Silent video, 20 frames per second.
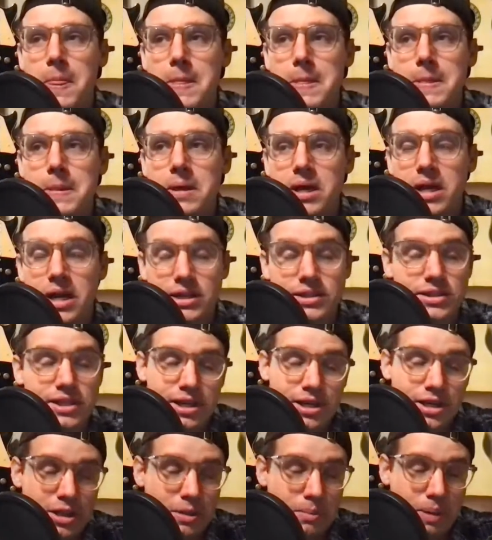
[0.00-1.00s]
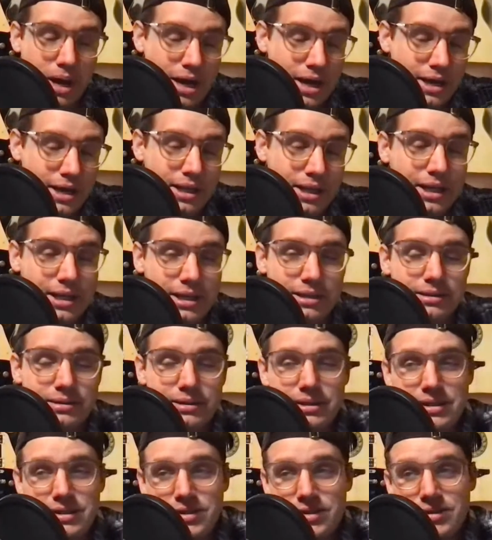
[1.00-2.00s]
and I'd said it on the pod, like,
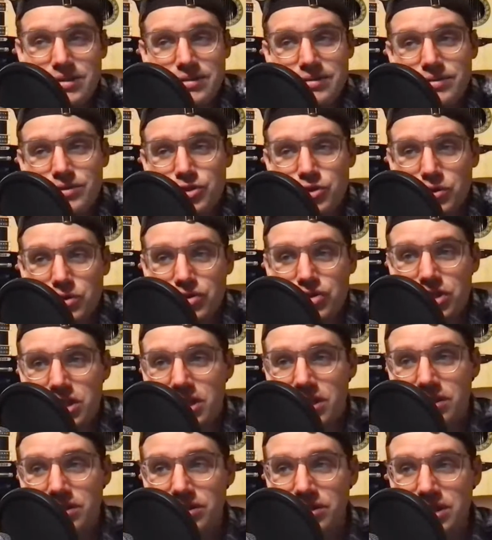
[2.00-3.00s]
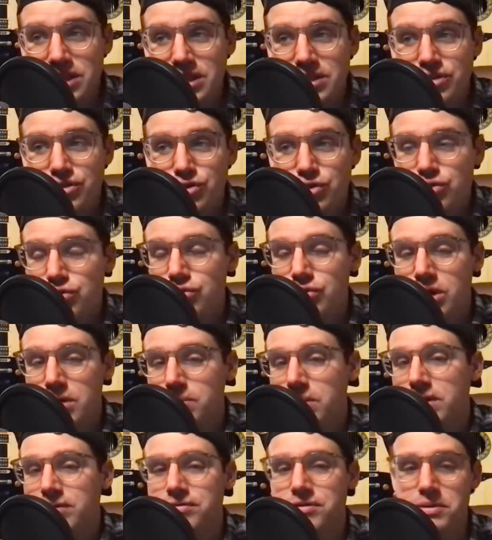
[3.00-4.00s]
is George Hill need to come
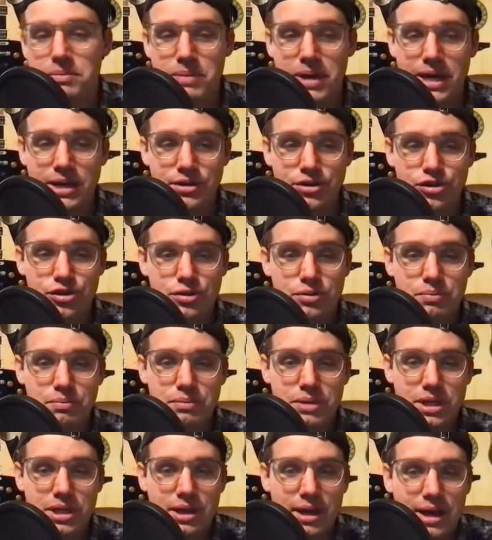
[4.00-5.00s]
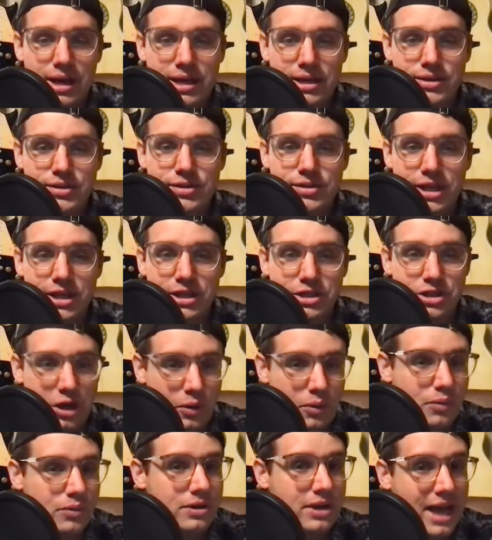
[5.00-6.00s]
off the bench because they
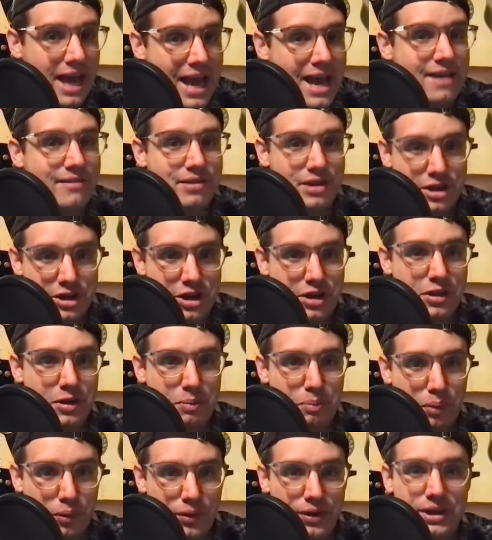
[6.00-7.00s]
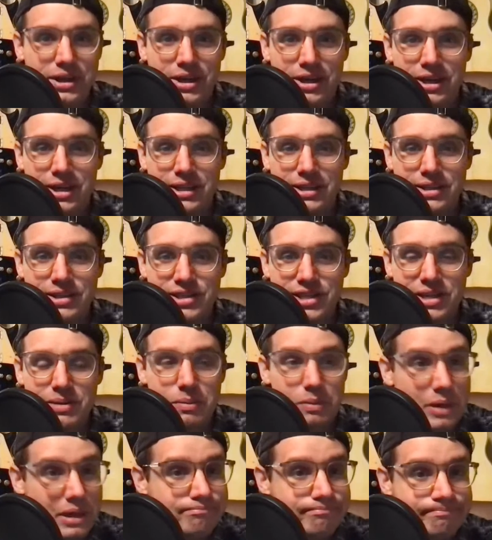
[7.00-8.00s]
don't have another point guard on this team?
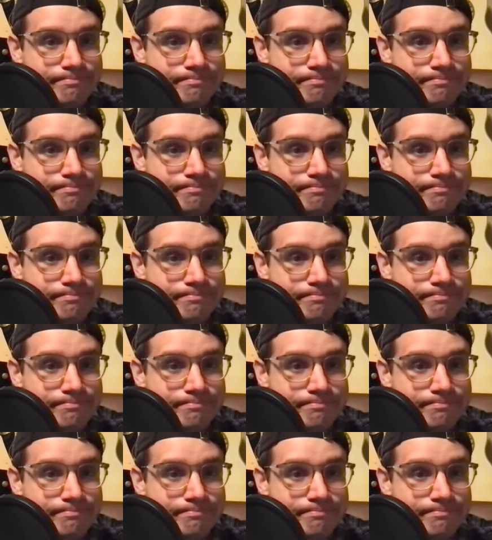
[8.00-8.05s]
Well,